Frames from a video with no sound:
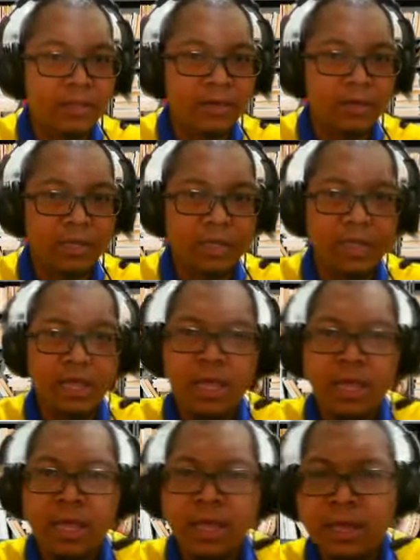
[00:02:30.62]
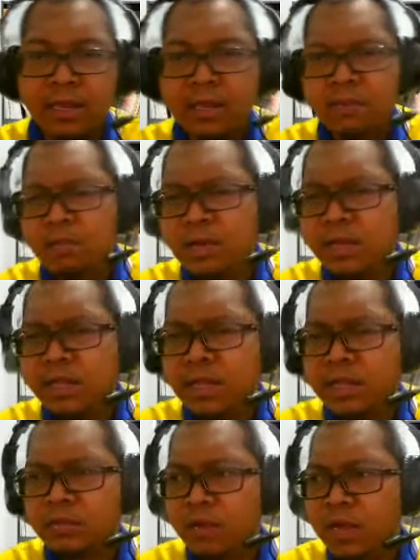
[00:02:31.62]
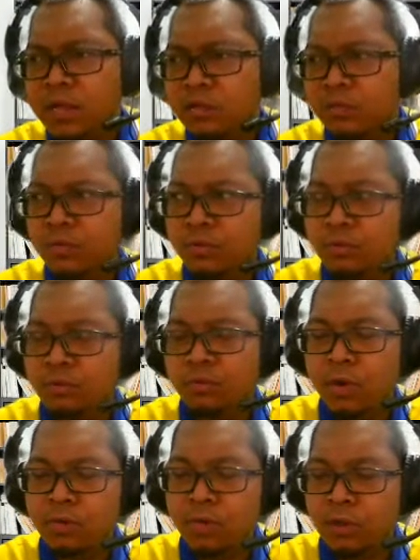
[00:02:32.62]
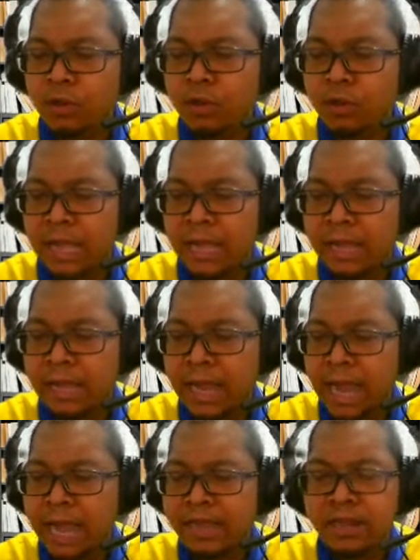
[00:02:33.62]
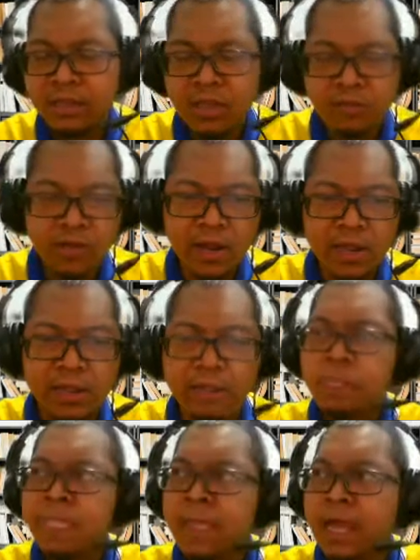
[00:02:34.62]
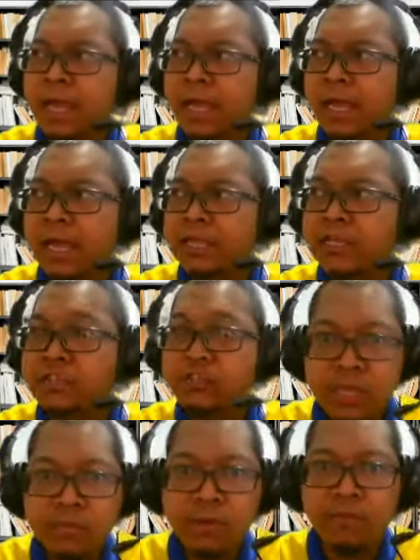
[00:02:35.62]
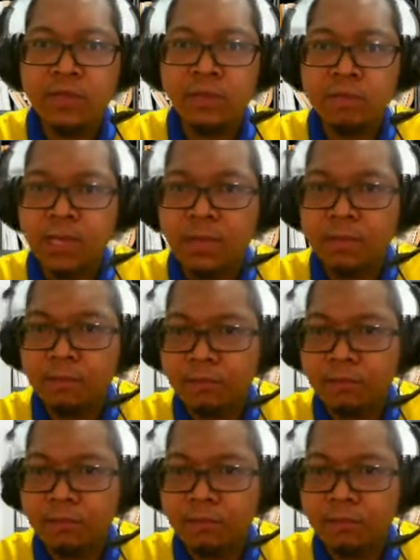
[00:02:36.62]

Okay. And then please try to what we call identify the shape of the mirror.